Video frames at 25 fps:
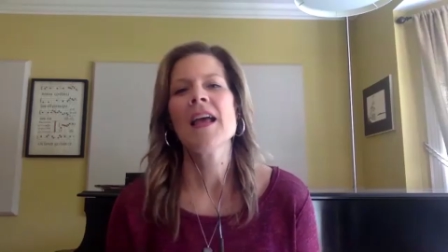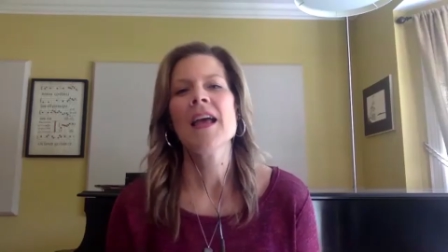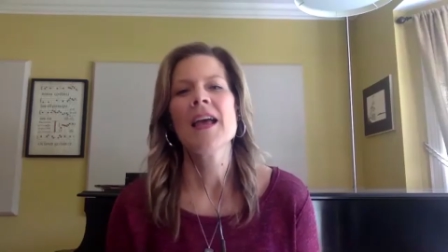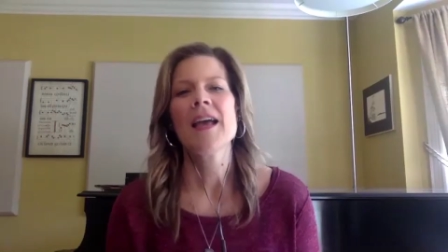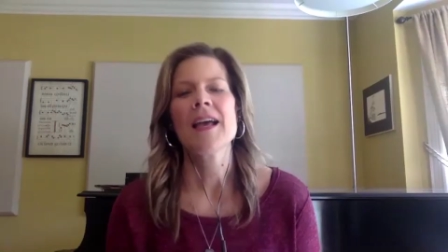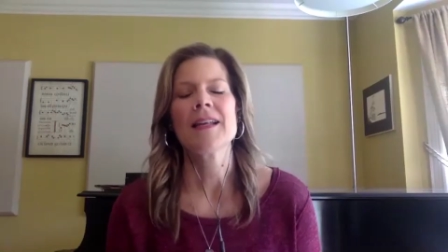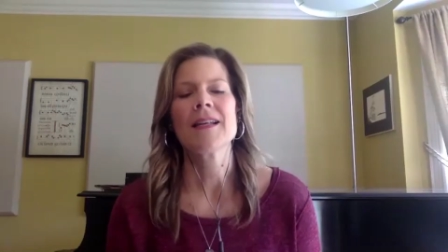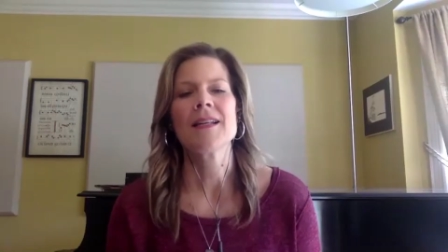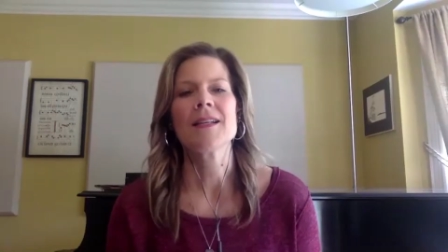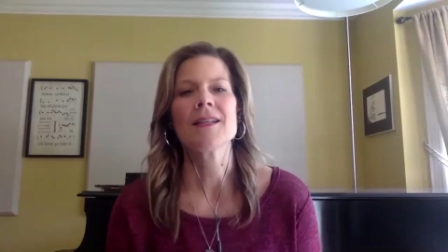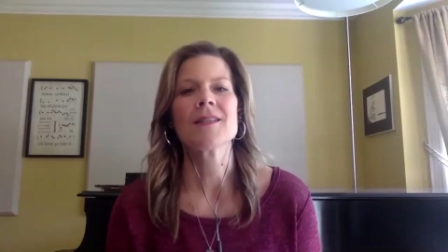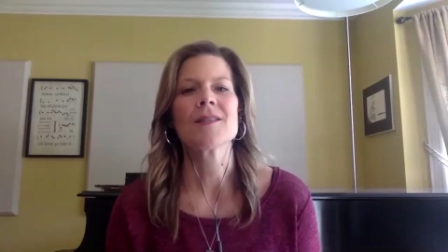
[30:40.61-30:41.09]

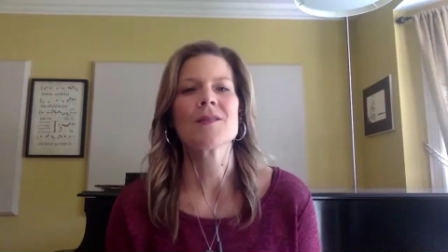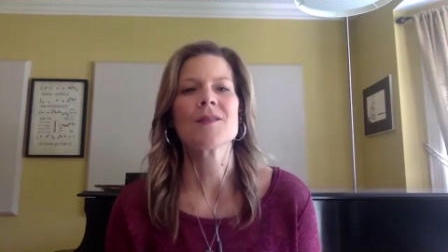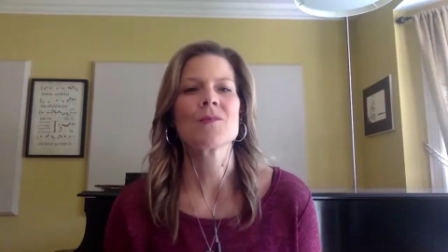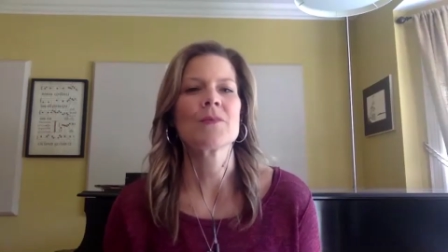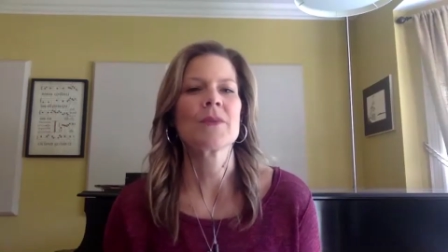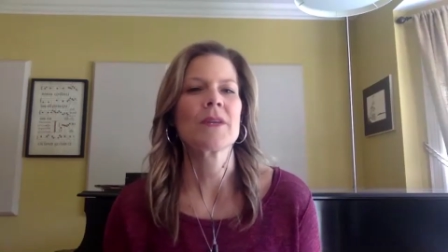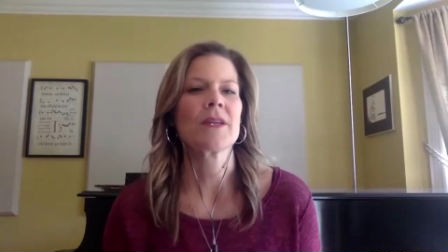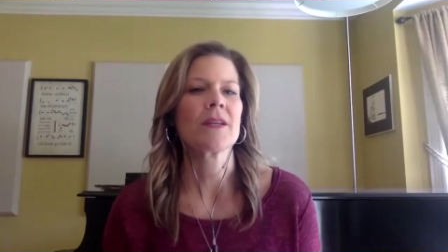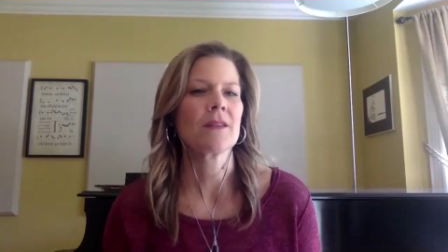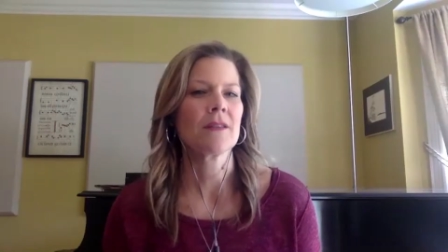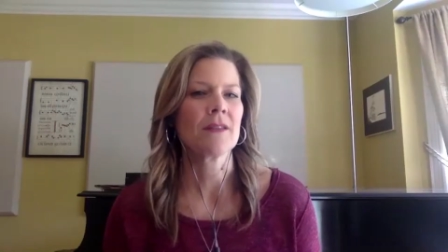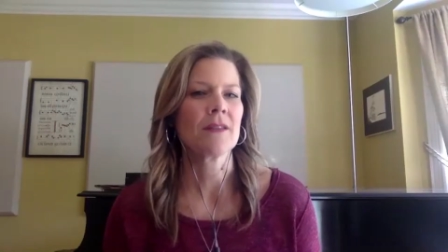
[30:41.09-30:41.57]
And is it
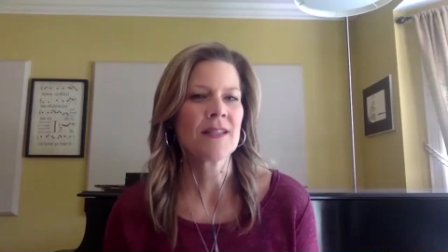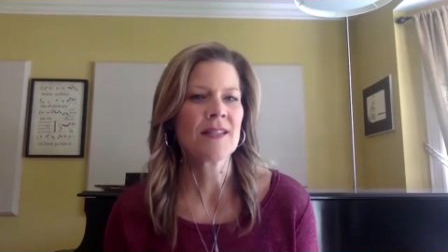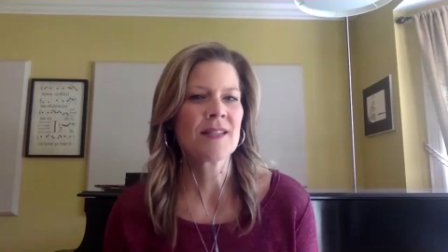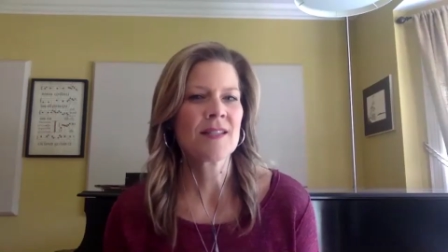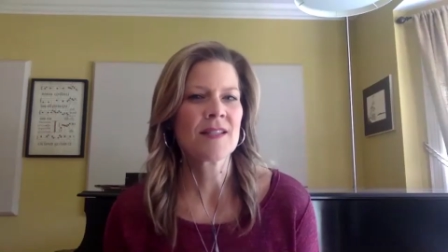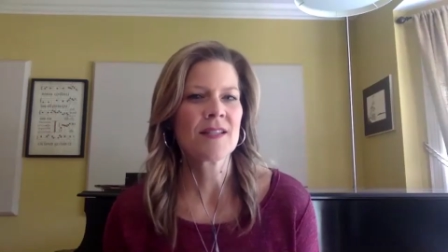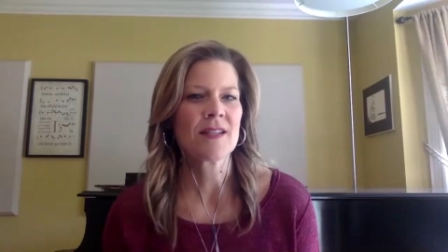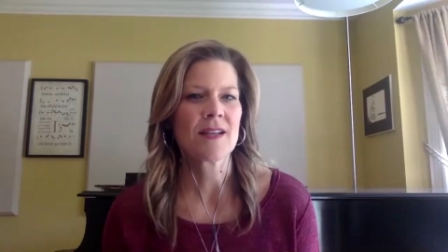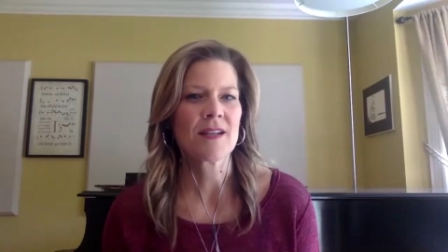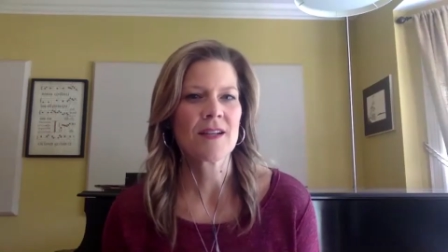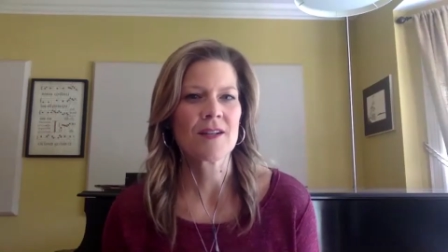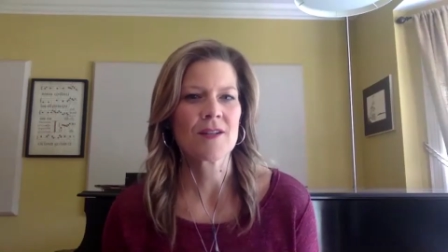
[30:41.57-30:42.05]

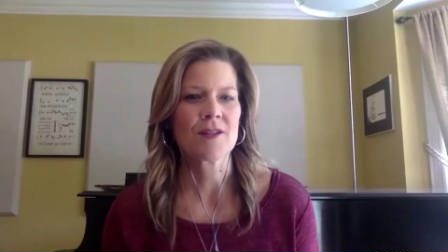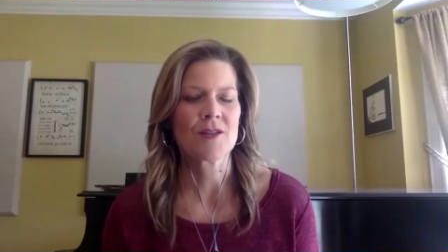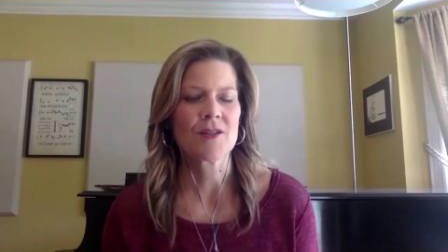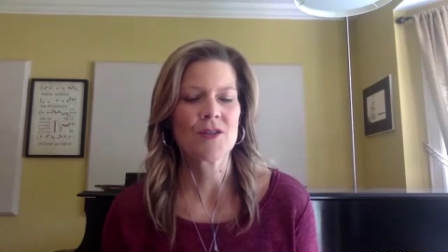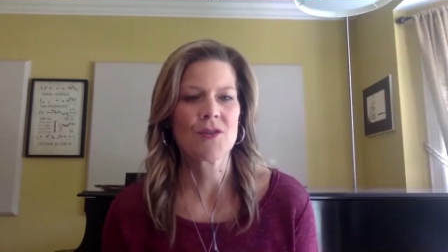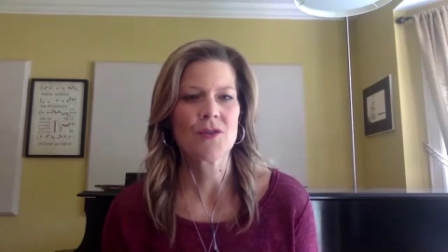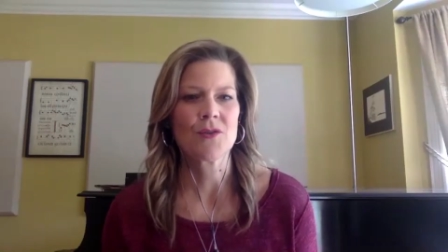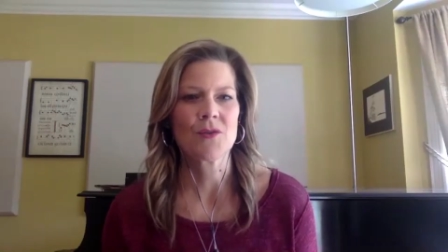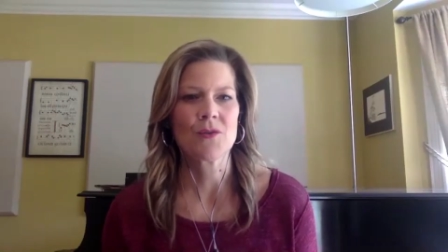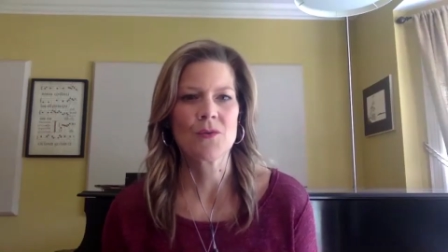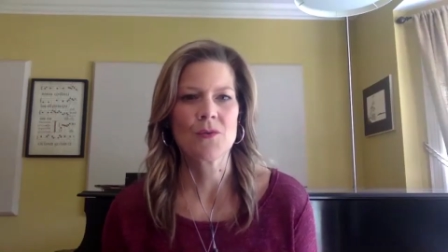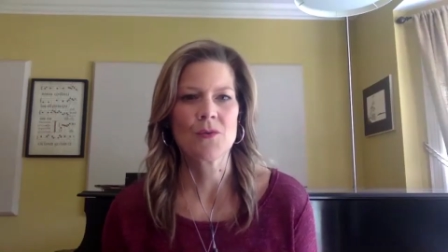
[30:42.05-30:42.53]
realistic
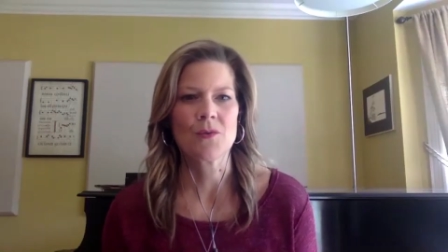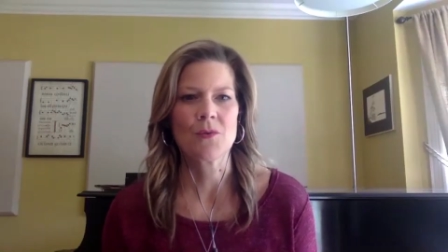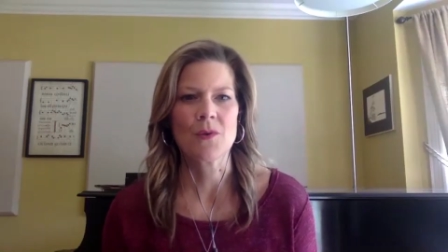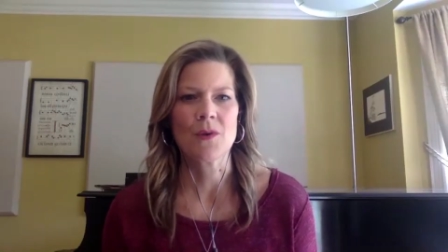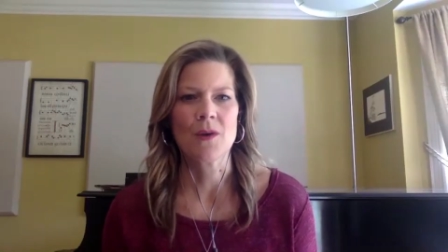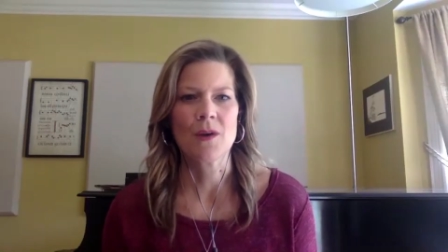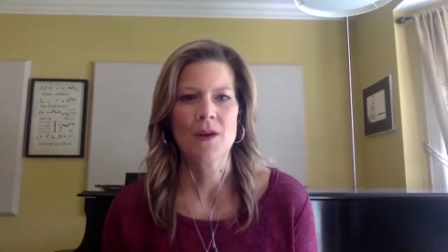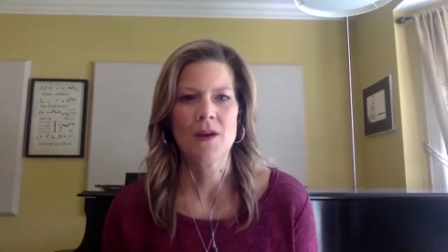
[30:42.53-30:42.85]
to